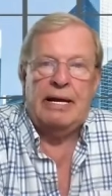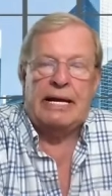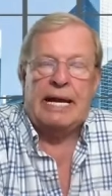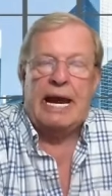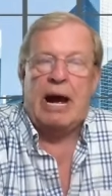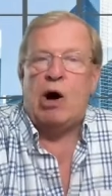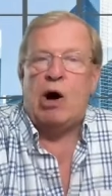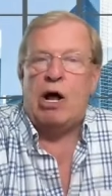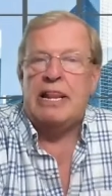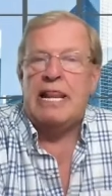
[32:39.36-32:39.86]

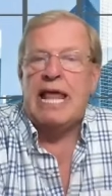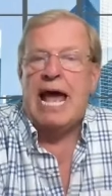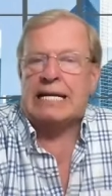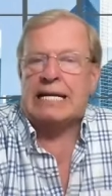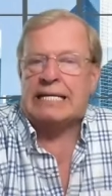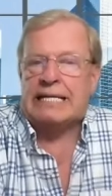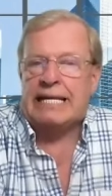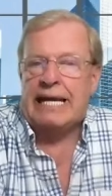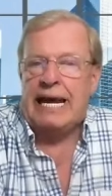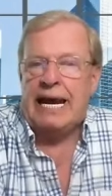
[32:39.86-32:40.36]
Now, on
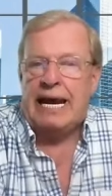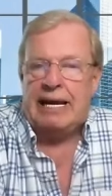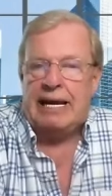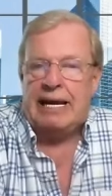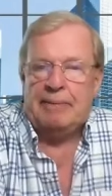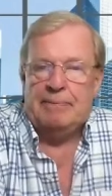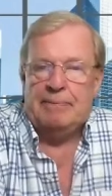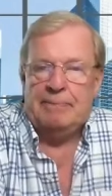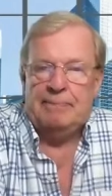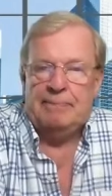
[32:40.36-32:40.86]
that
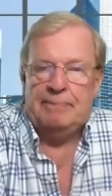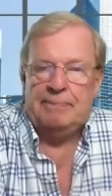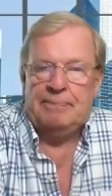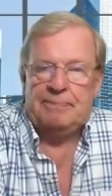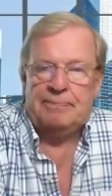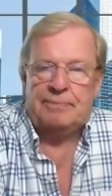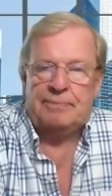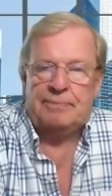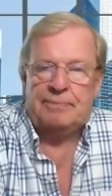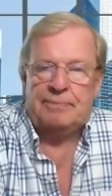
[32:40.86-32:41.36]
day,
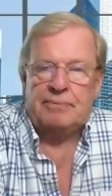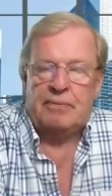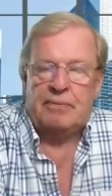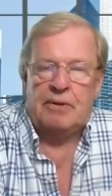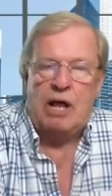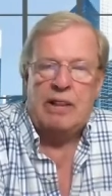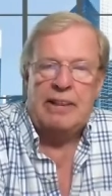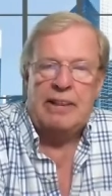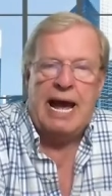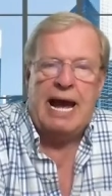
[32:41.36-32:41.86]

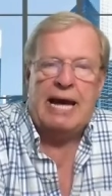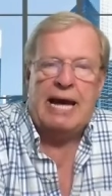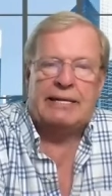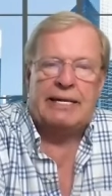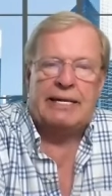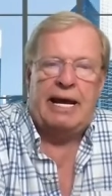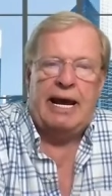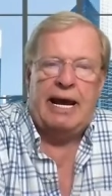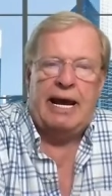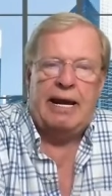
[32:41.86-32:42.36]
on that
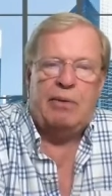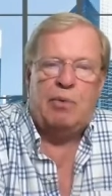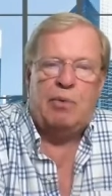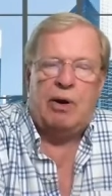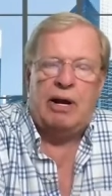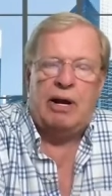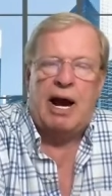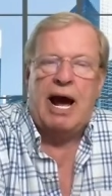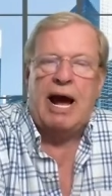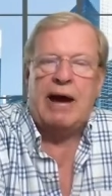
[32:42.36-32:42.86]
day,
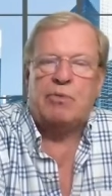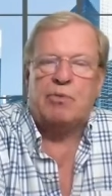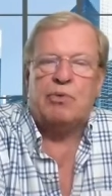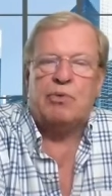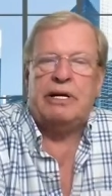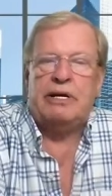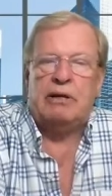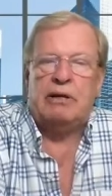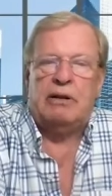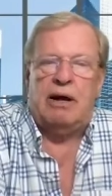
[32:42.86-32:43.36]
what I
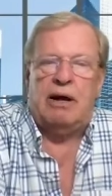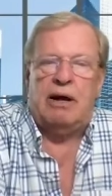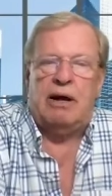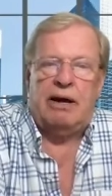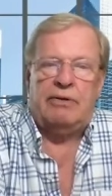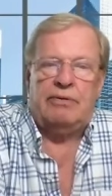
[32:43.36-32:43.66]
realized